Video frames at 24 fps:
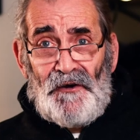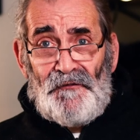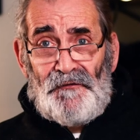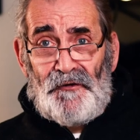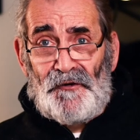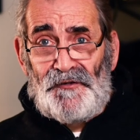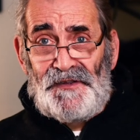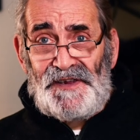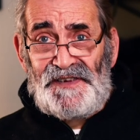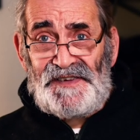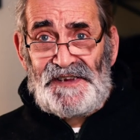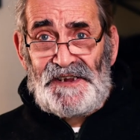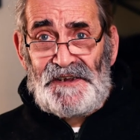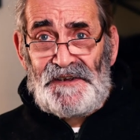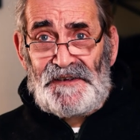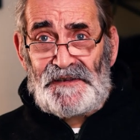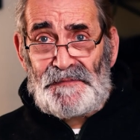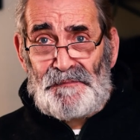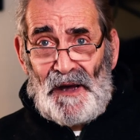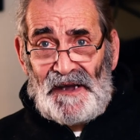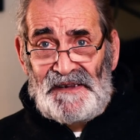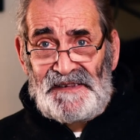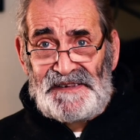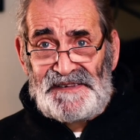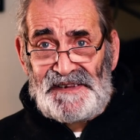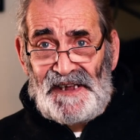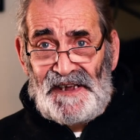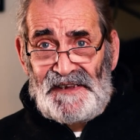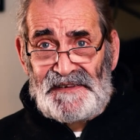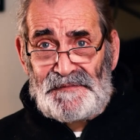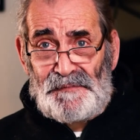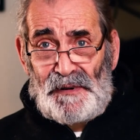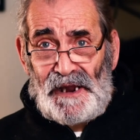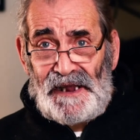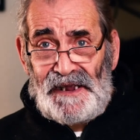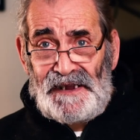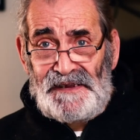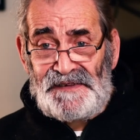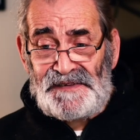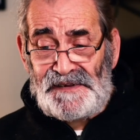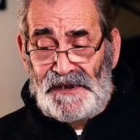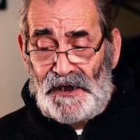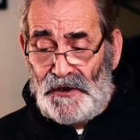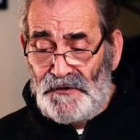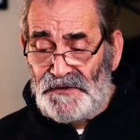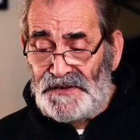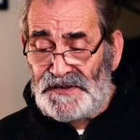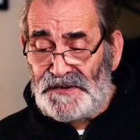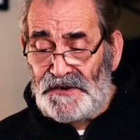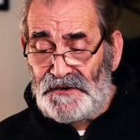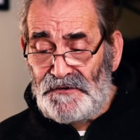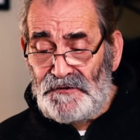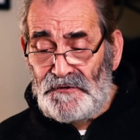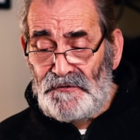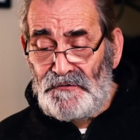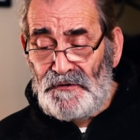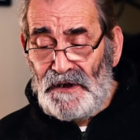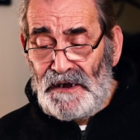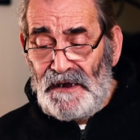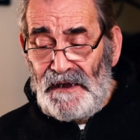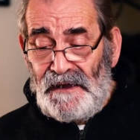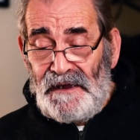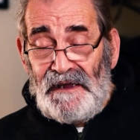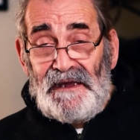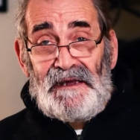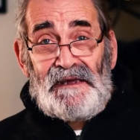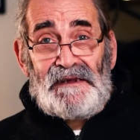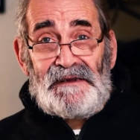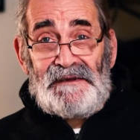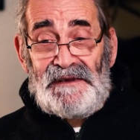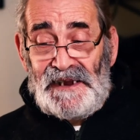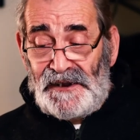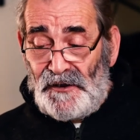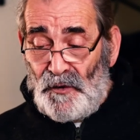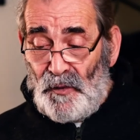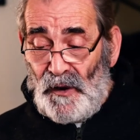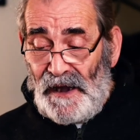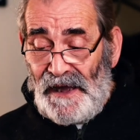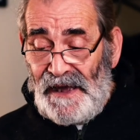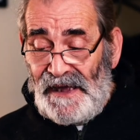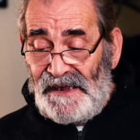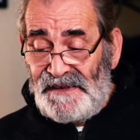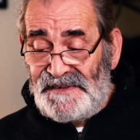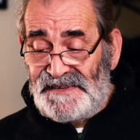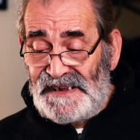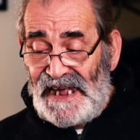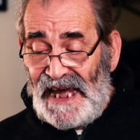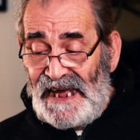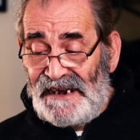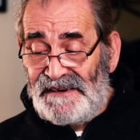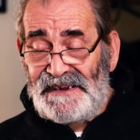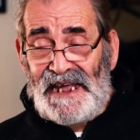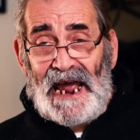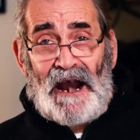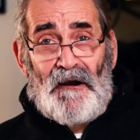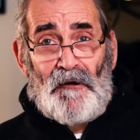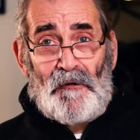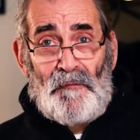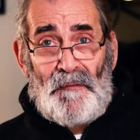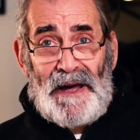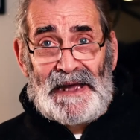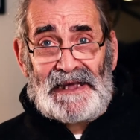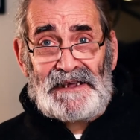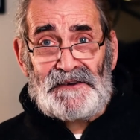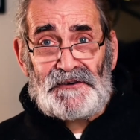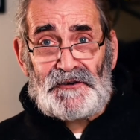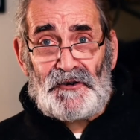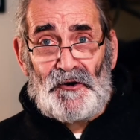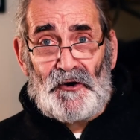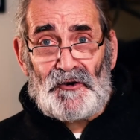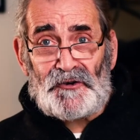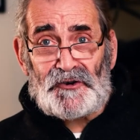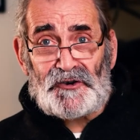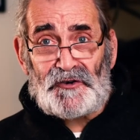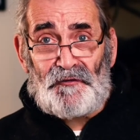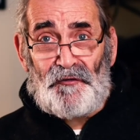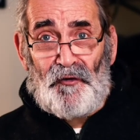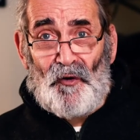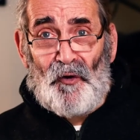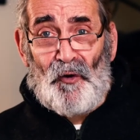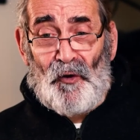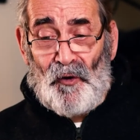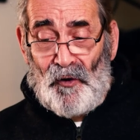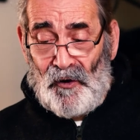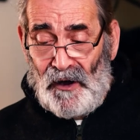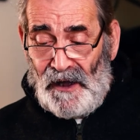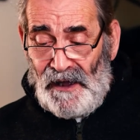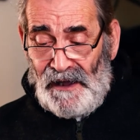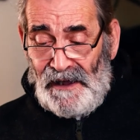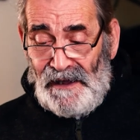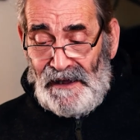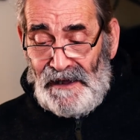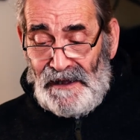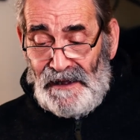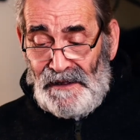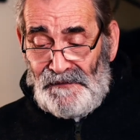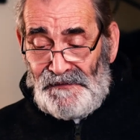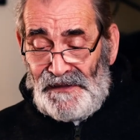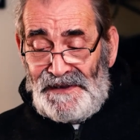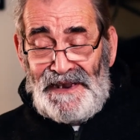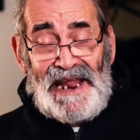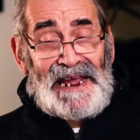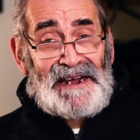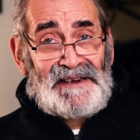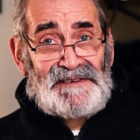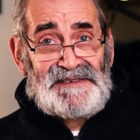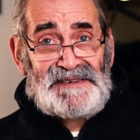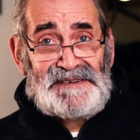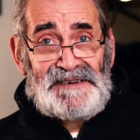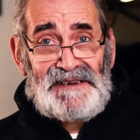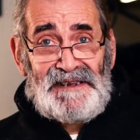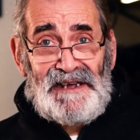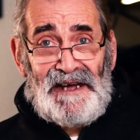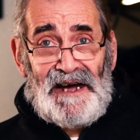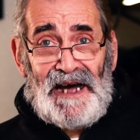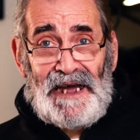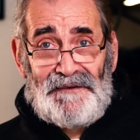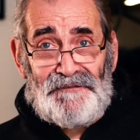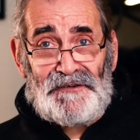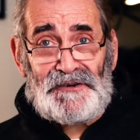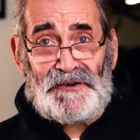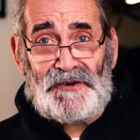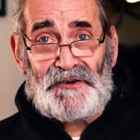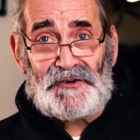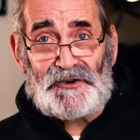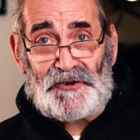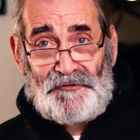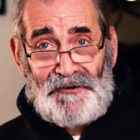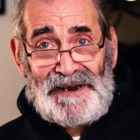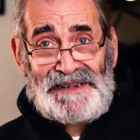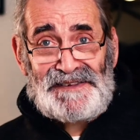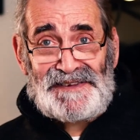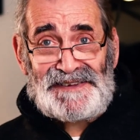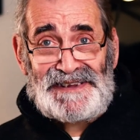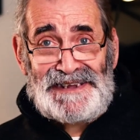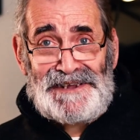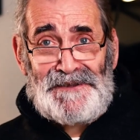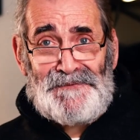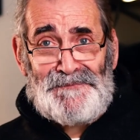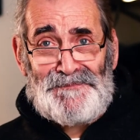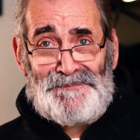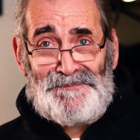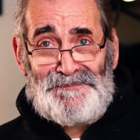for this year's Pint-sized Plays goes to Nick Wares and Carol McIntosh for The Next Ivan Sharansky.